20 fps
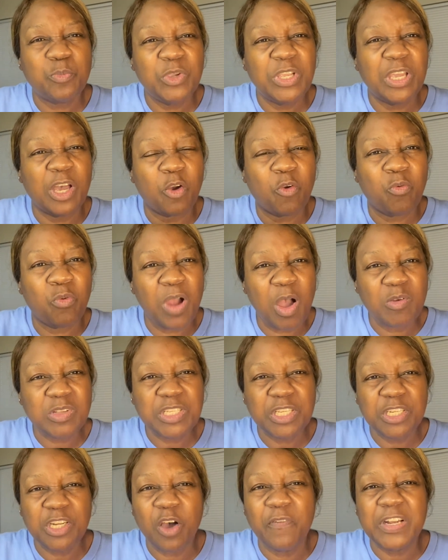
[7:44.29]
We are
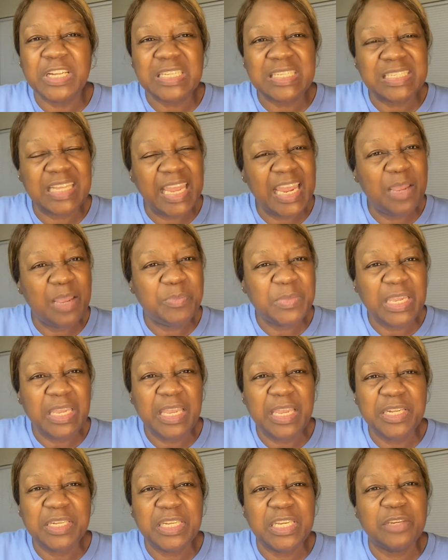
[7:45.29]
crossing over. The same thing
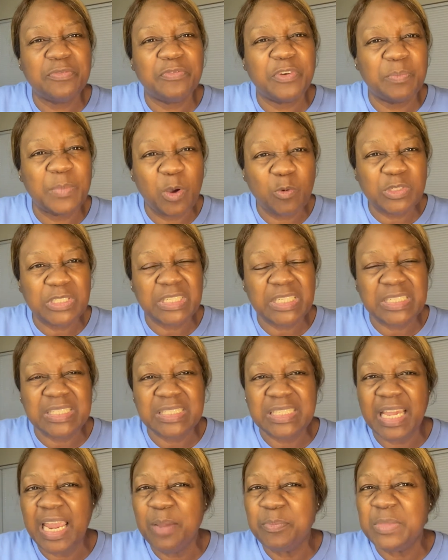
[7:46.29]
he did for Moses, the
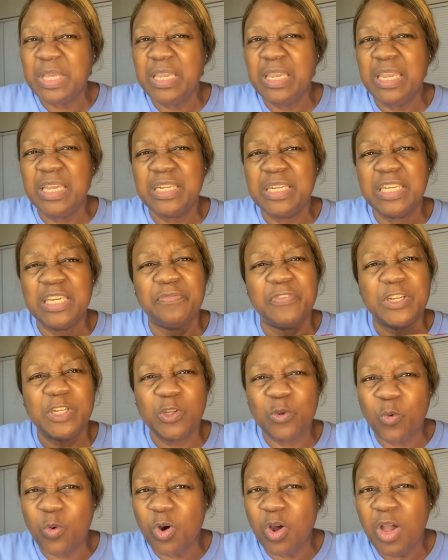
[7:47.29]
same thing he did for
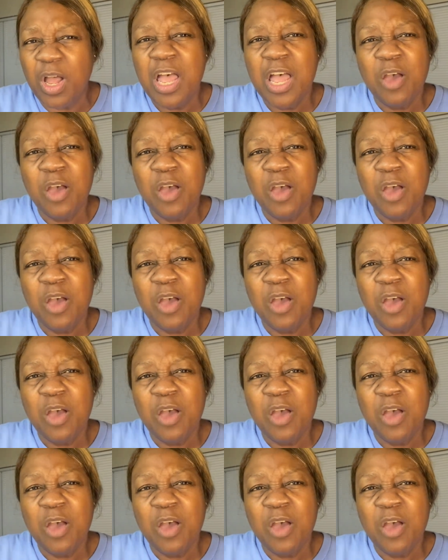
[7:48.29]
Noah,